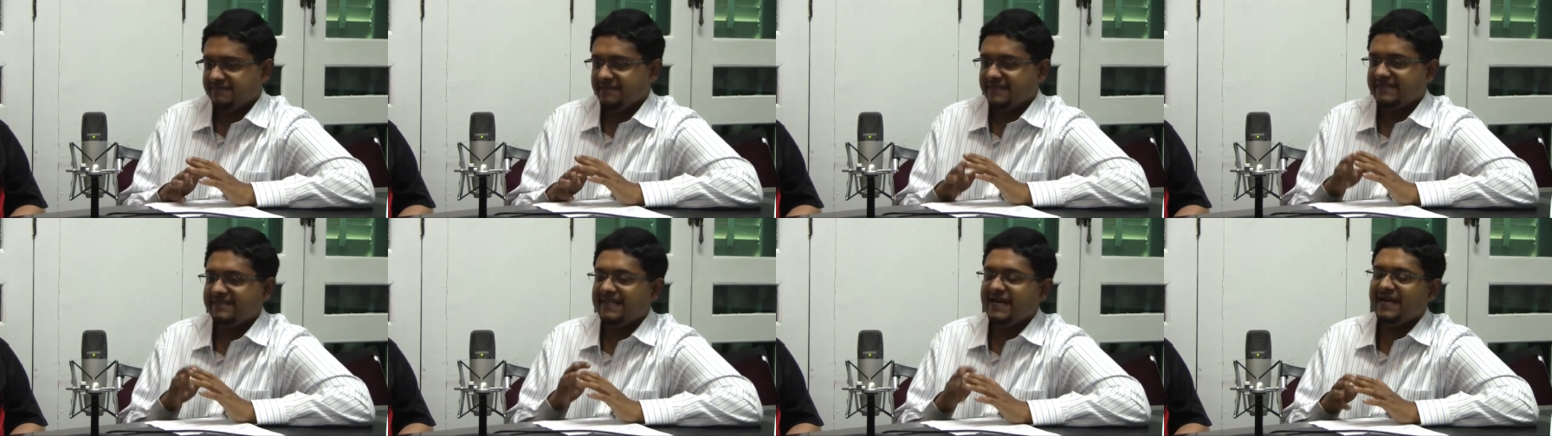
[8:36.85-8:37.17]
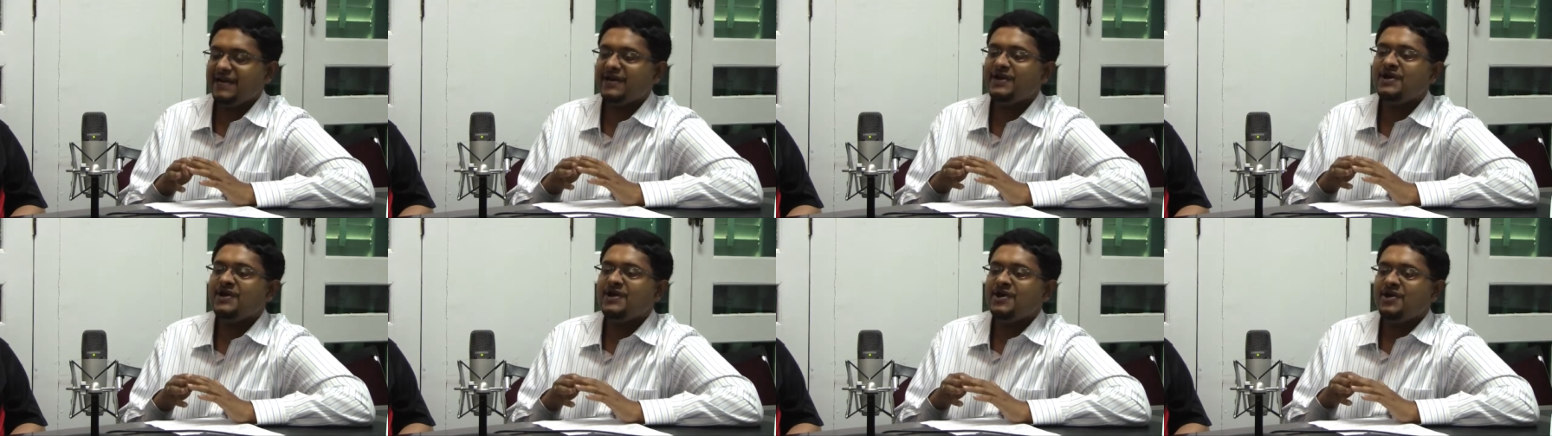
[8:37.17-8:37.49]
But
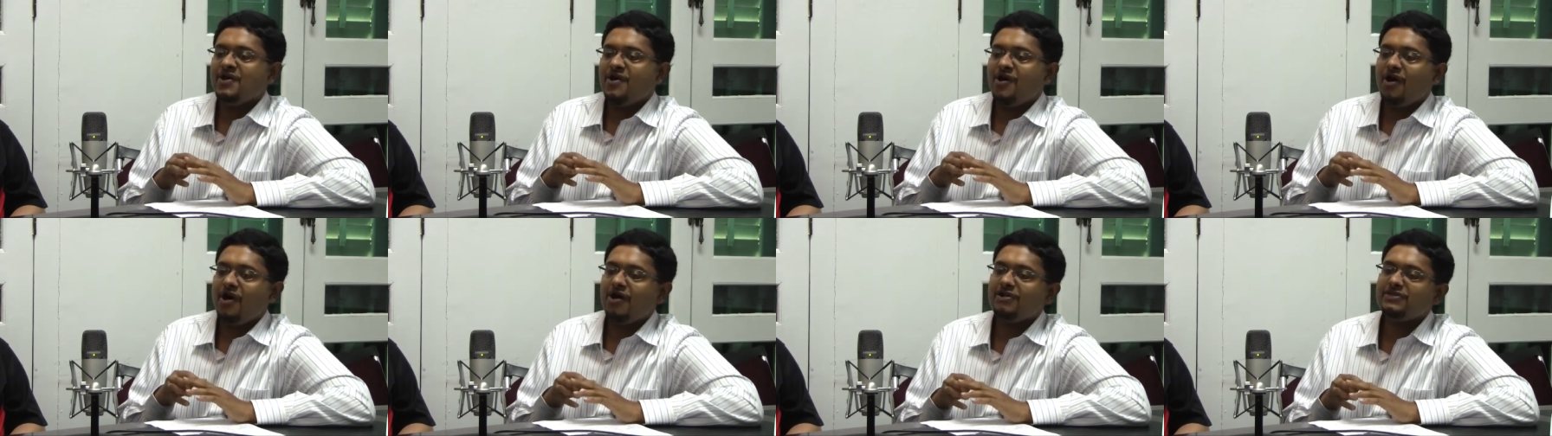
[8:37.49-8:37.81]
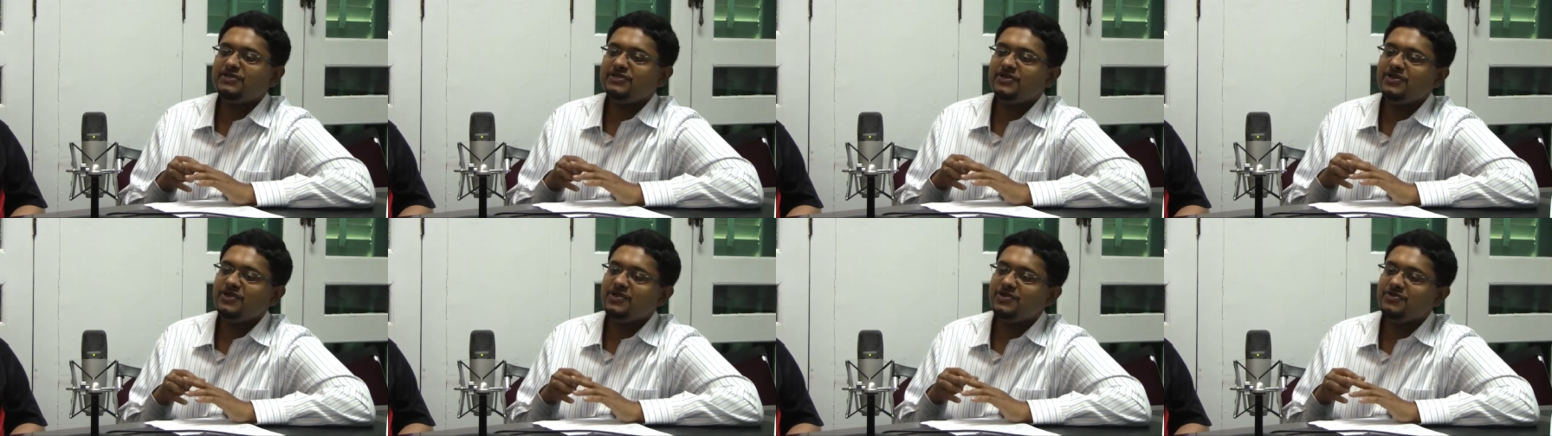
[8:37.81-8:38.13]
then
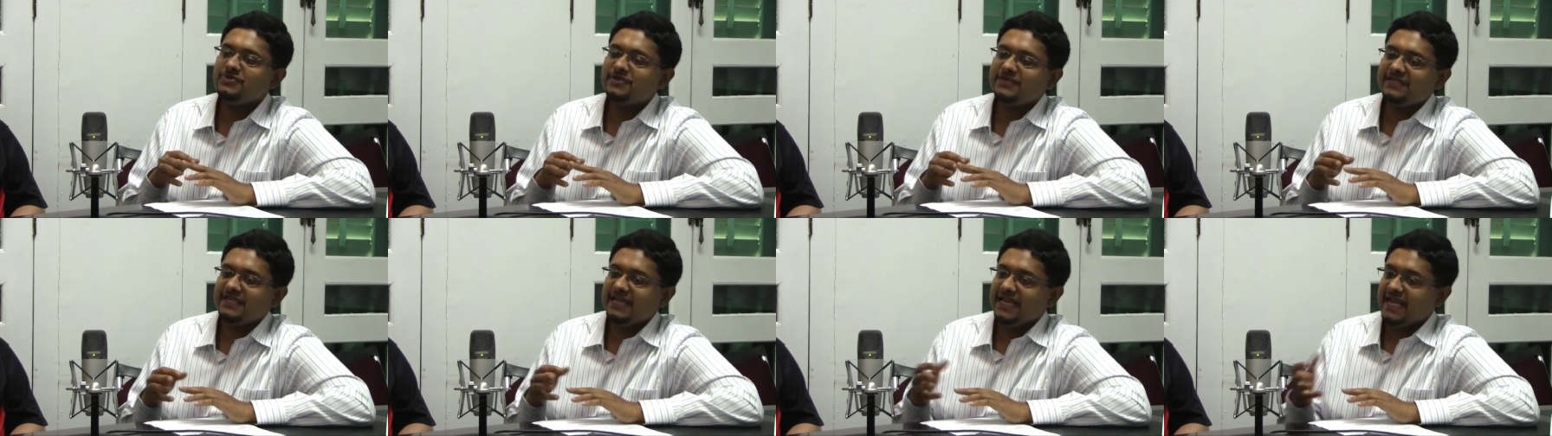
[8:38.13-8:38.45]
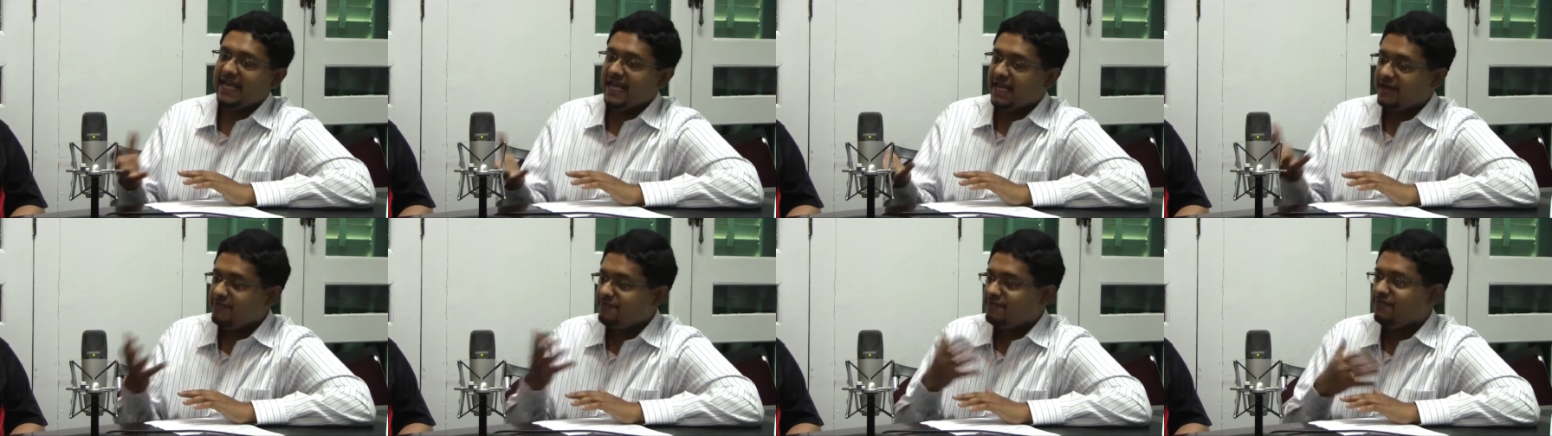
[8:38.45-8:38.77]
also use the
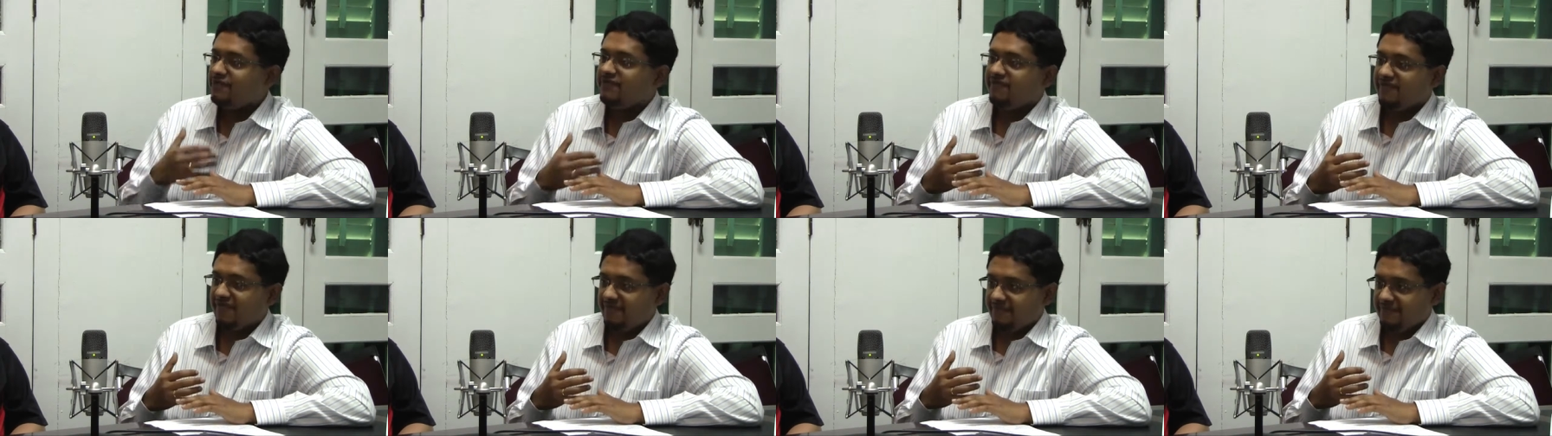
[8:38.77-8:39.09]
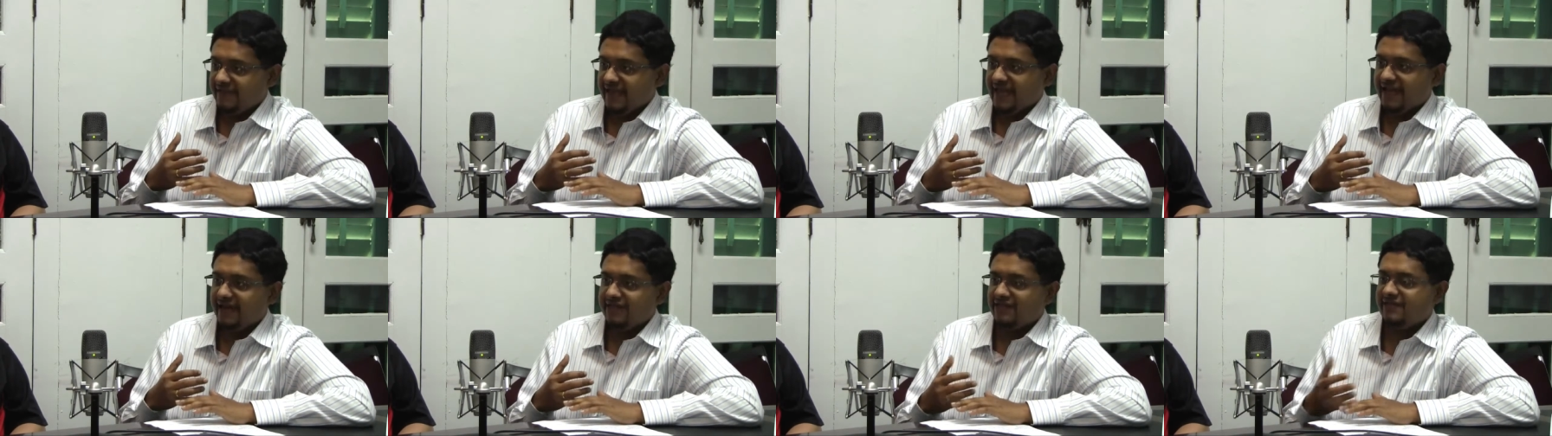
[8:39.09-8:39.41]
input from
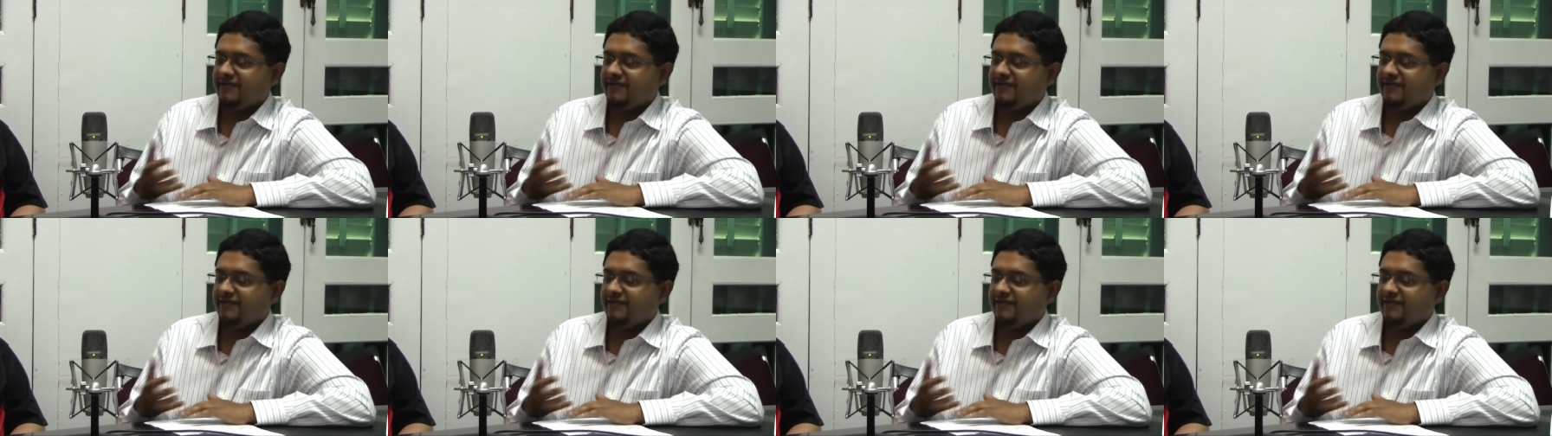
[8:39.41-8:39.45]
there,